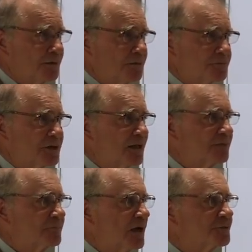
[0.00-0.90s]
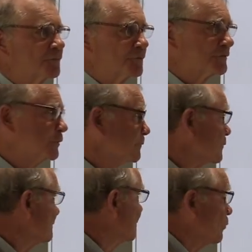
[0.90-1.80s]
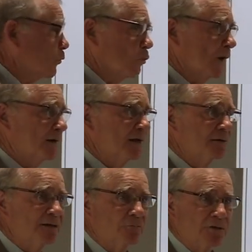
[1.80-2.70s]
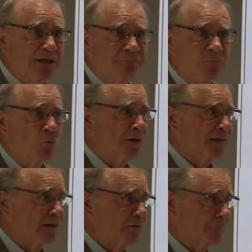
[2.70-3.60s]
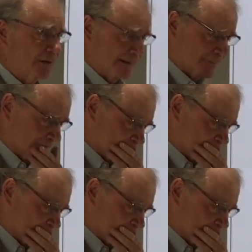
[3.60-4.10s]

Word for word: there's a lot of controversy over it. When and if or when that'll ever happen.